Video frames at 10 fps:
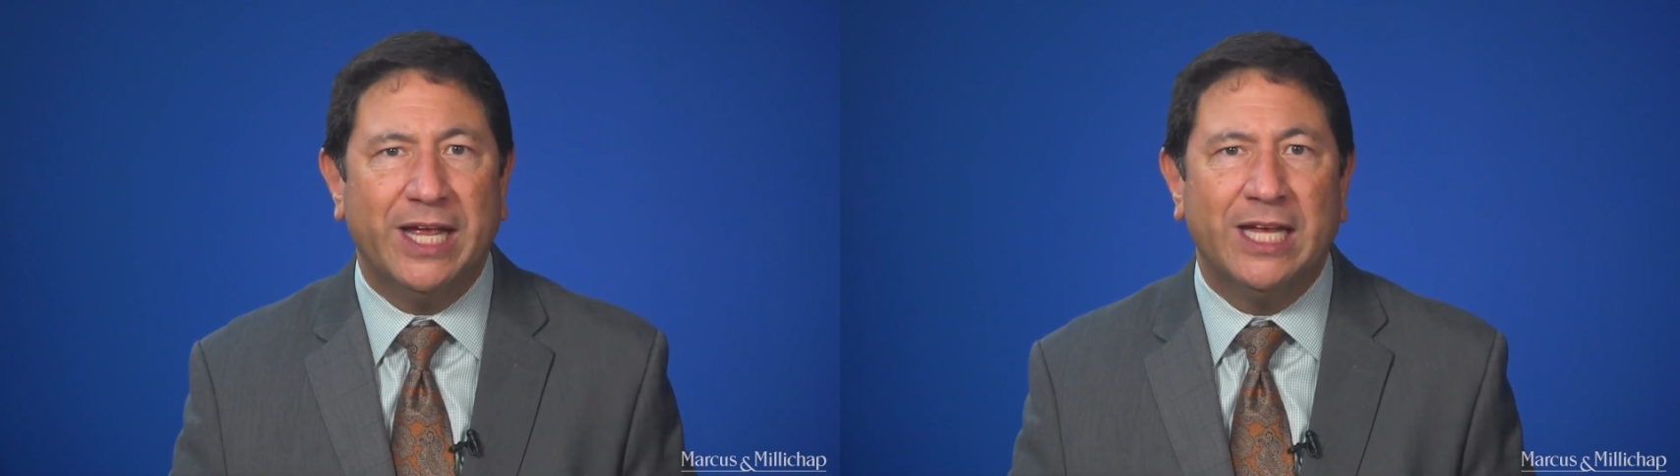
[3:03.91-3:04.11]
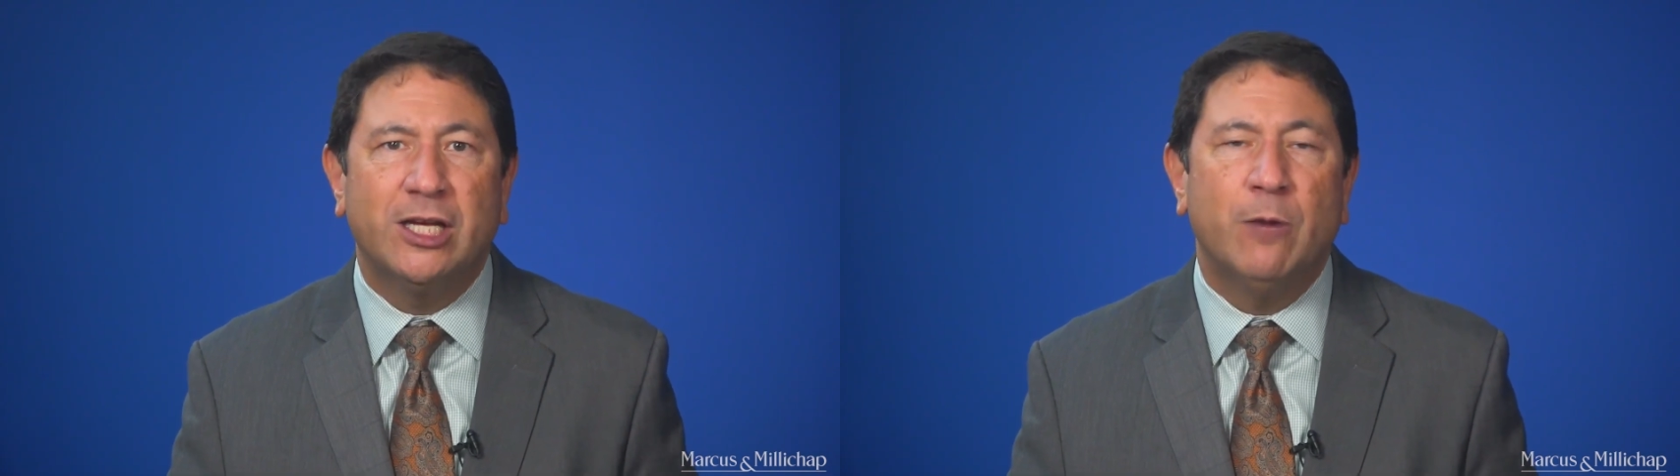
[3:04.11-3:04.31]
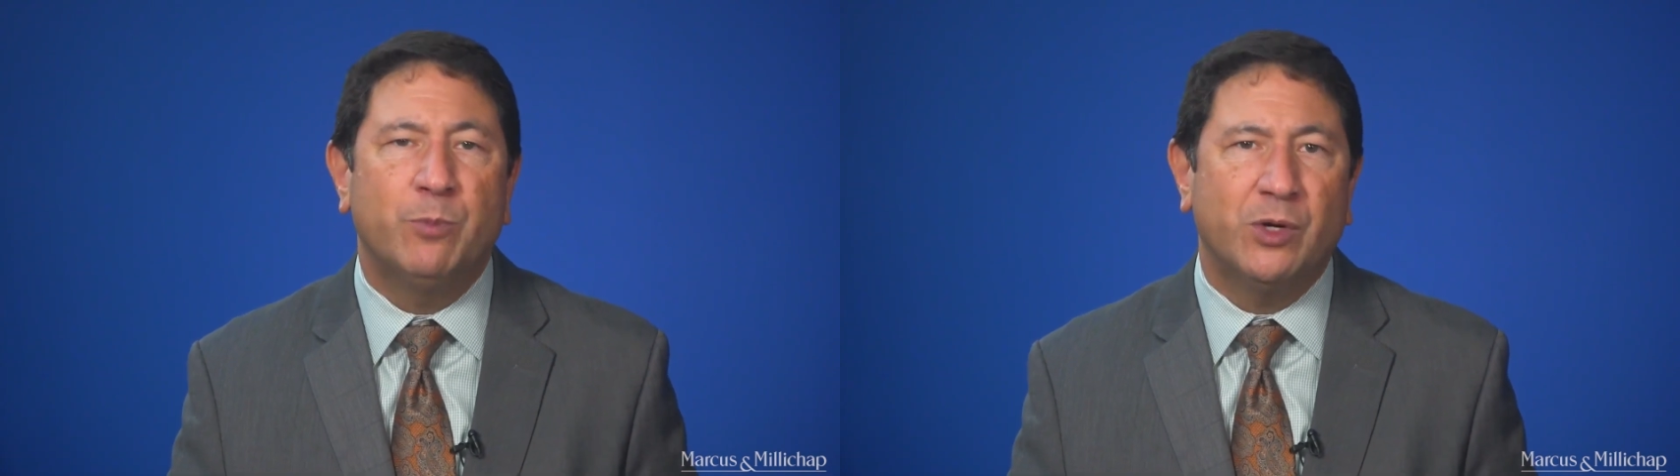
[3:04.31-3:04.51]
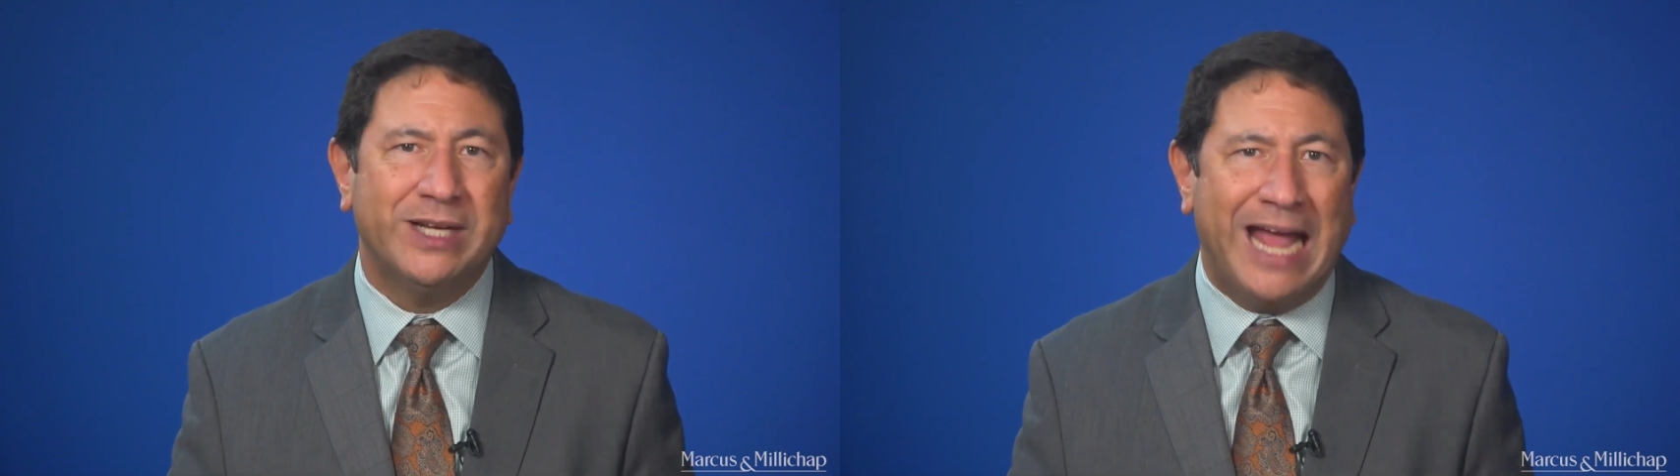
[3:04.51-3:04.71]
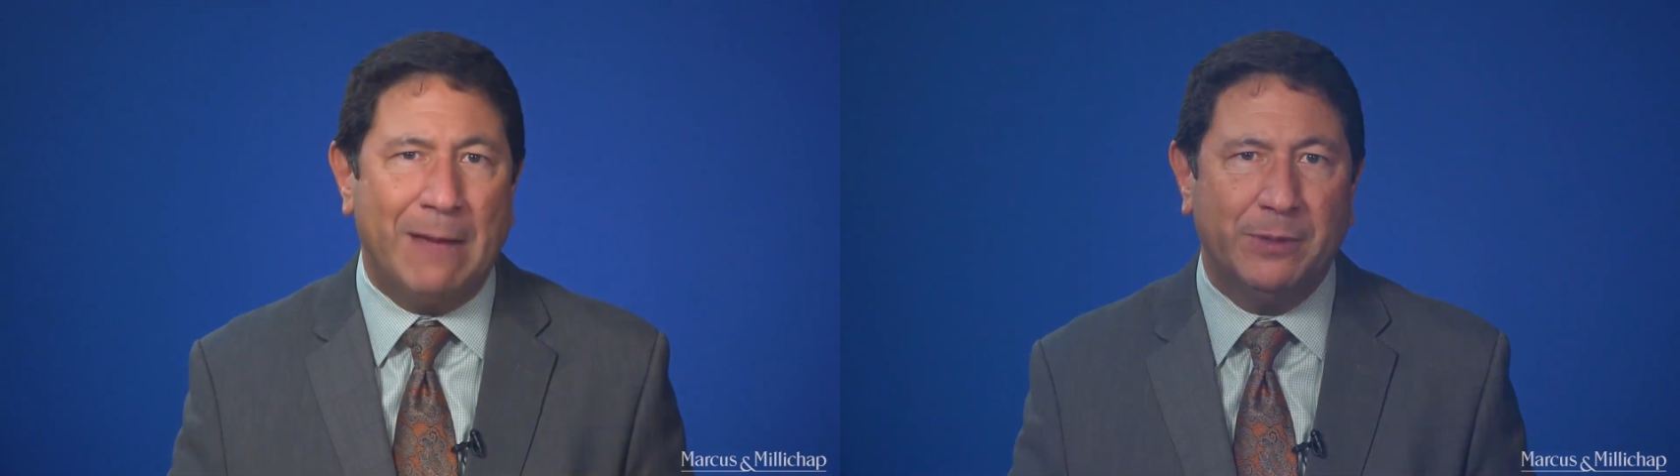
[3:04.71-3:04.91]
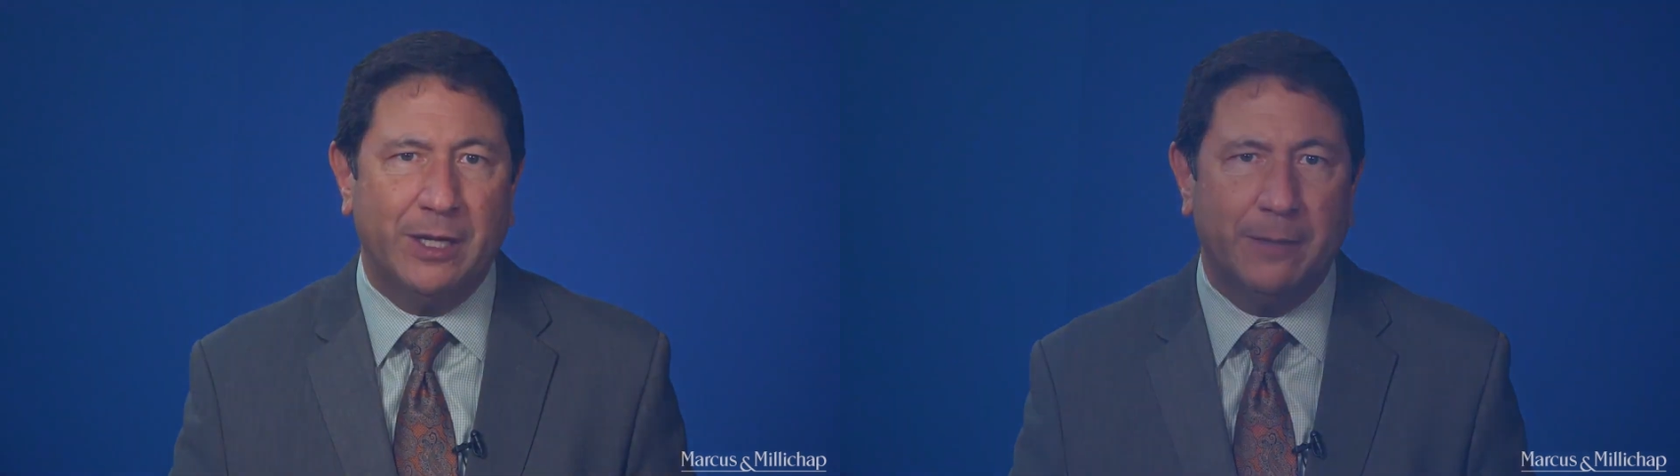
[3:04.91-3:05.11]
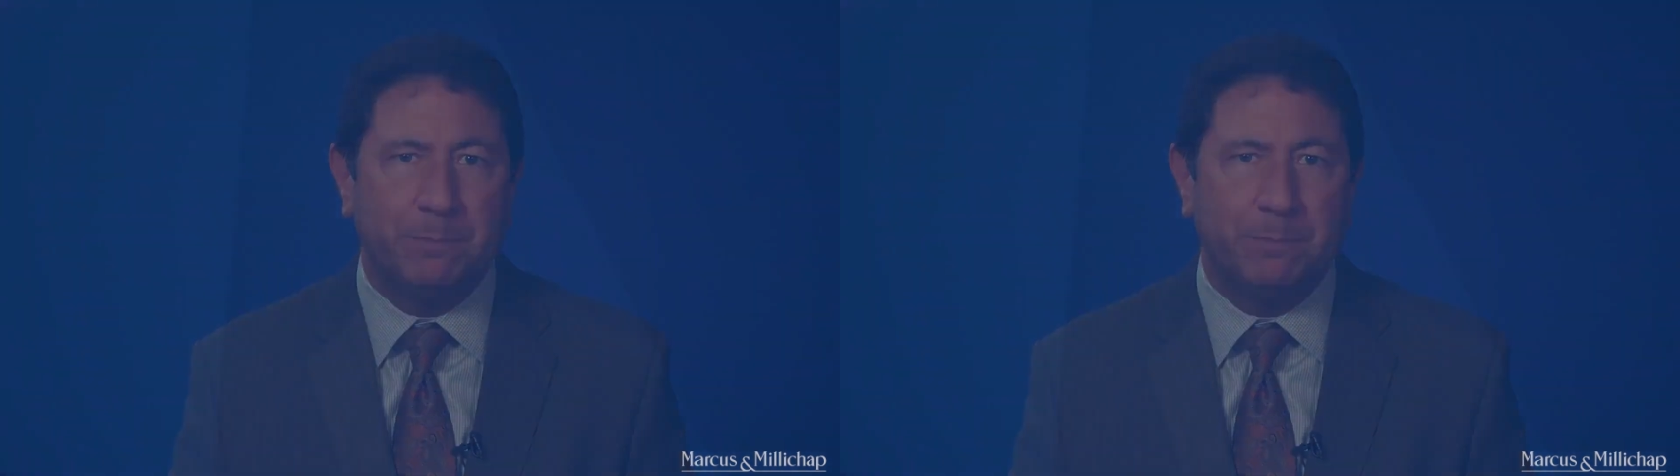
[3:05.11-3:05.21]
income per capita.